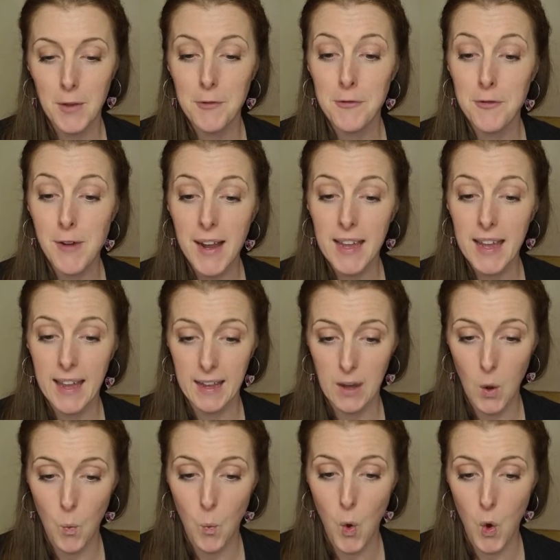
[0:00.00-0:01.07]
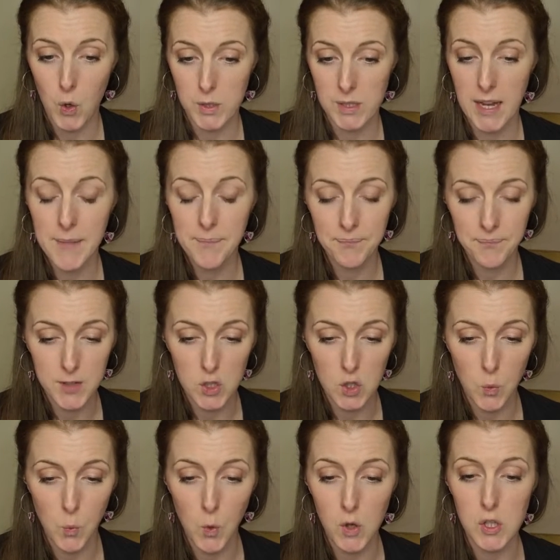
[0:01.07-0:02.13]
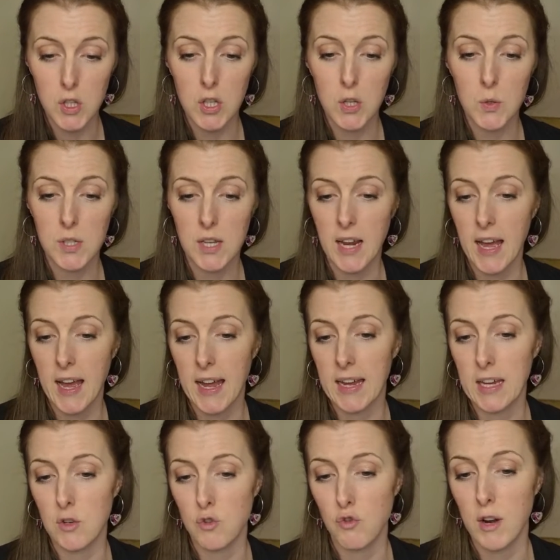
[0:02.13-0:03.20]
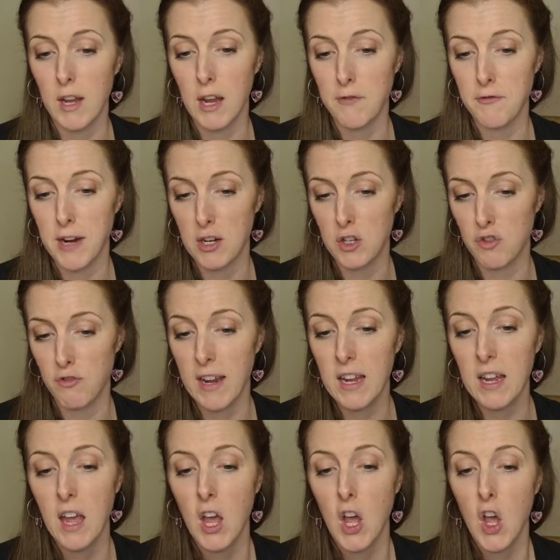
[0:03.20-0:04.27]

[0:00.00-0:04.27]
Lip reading: Fracking water, so water used in hydraulic fracturing.